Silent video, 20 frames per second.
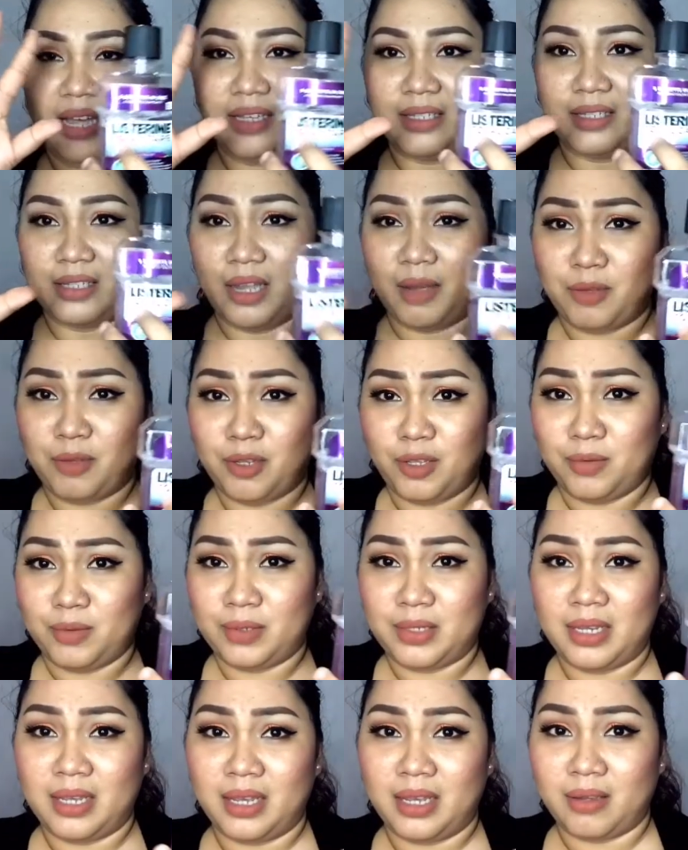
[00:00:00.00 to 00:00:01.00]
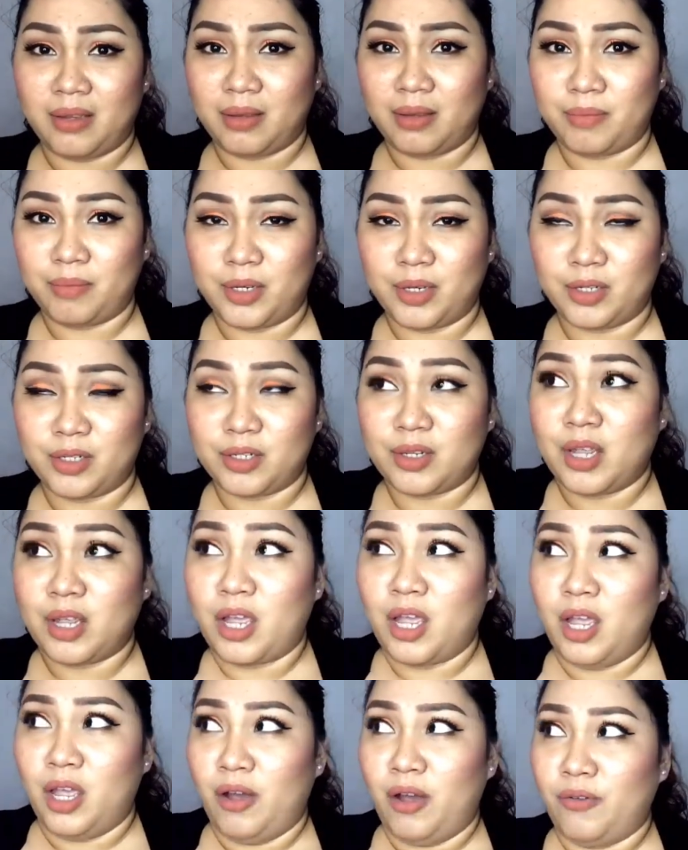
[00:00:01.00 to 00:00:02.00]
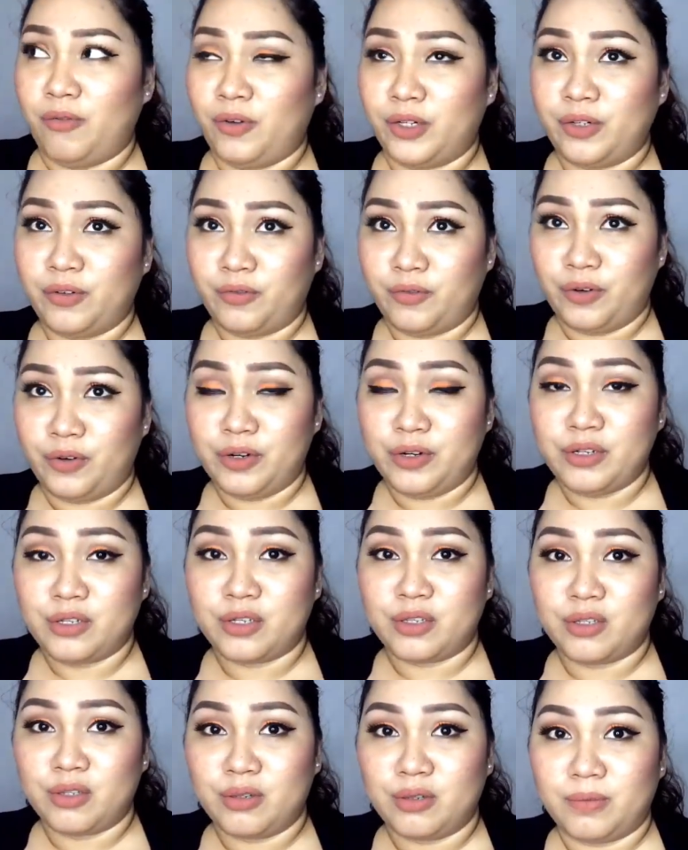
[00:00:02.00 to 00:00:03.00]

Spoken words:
I stopped using it because for the first